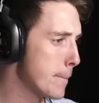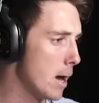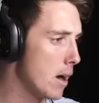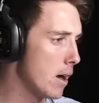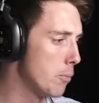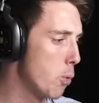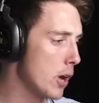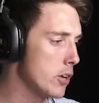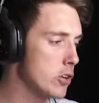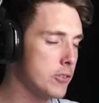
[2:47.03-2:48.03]
Uh,
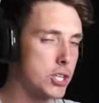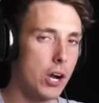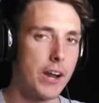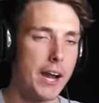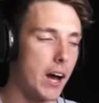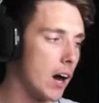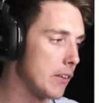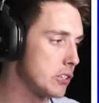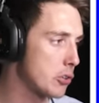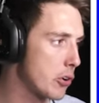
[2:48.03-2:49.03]
why don't you donate a heart
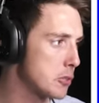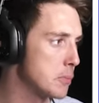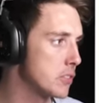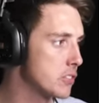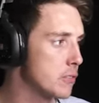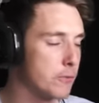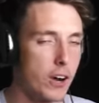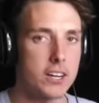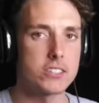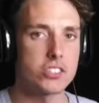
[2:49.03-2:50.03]
this Christmas, you
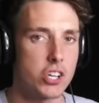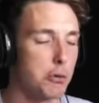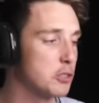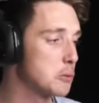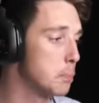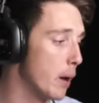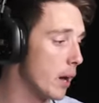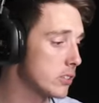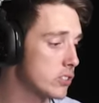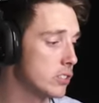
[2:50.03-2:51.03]
fucking selfish
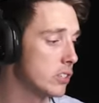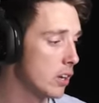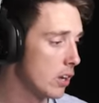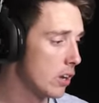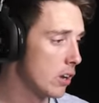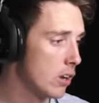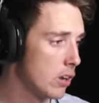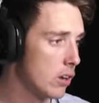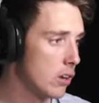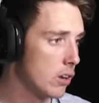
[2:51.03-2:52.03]
bastard?
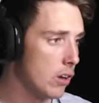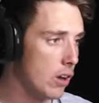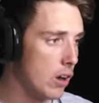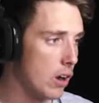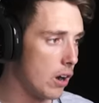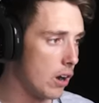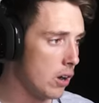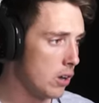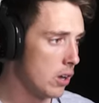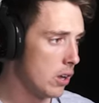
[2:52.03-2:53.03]

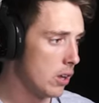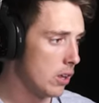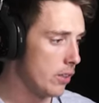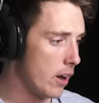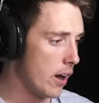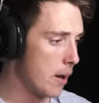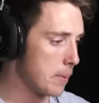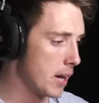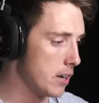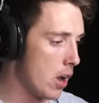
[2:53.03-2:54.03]
Oh. Uh, I'm
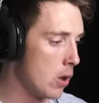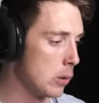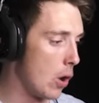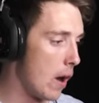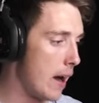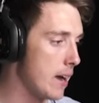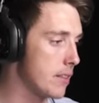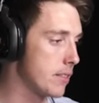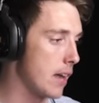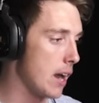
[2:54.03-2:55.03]
no lie,
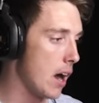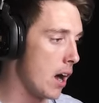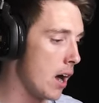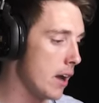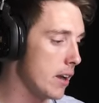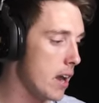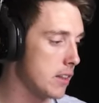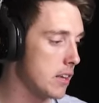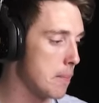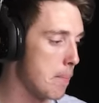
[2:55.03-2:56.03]
that heart
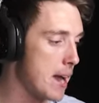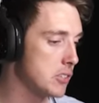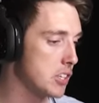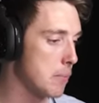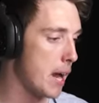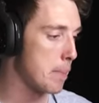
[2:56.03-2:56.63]
and the amazing amount